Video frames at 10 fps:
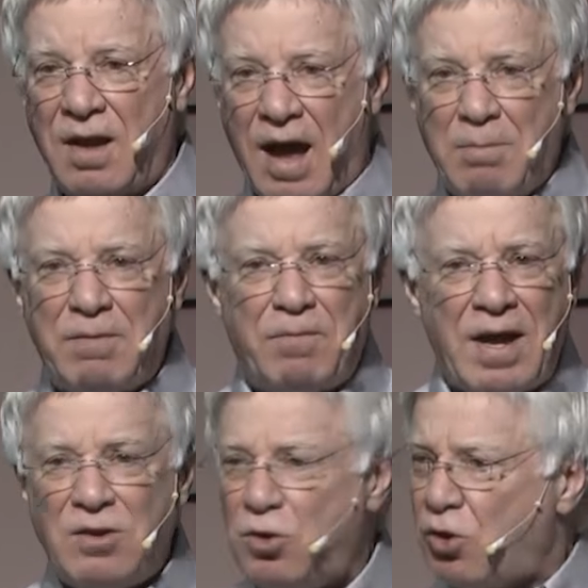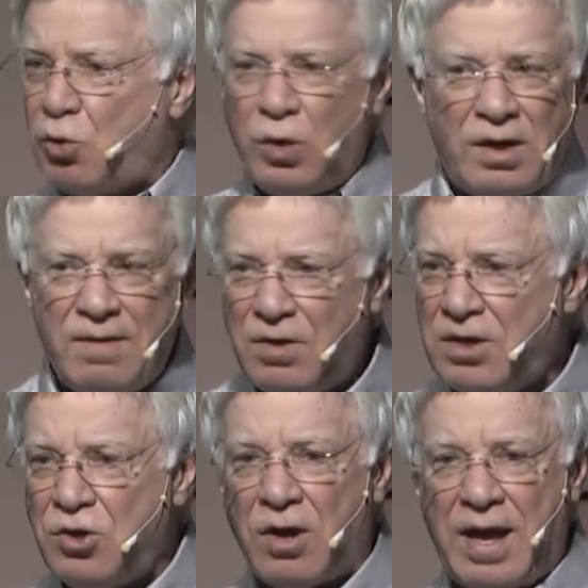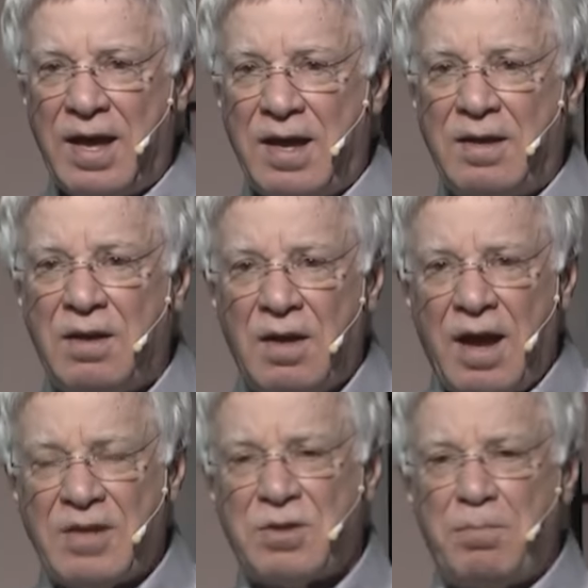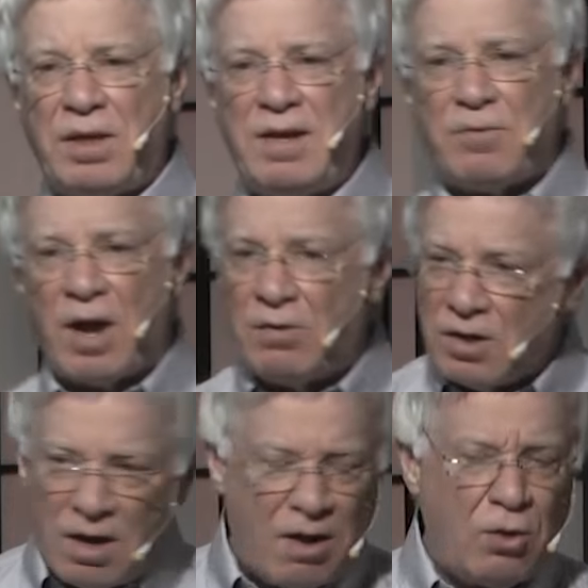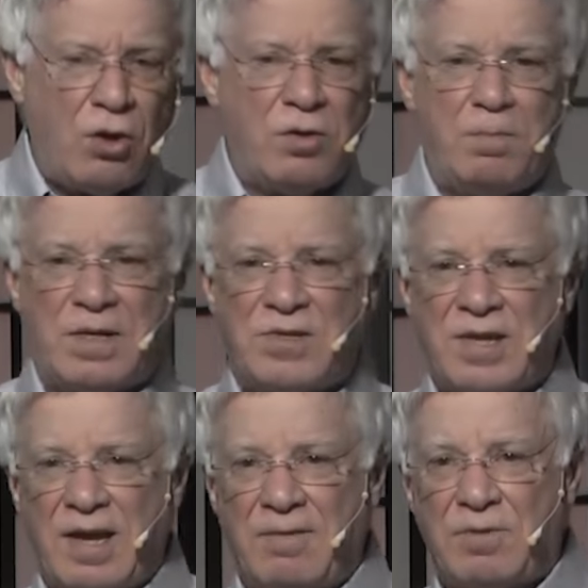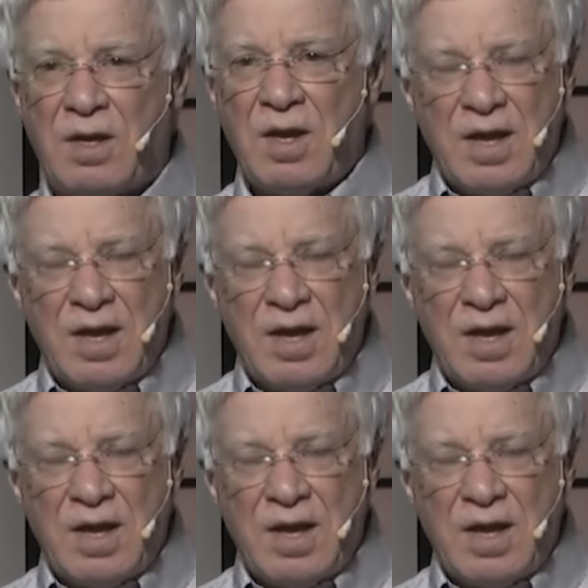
I'm inviting you to quit living in your head as a believer. I don't care how long you've been saved.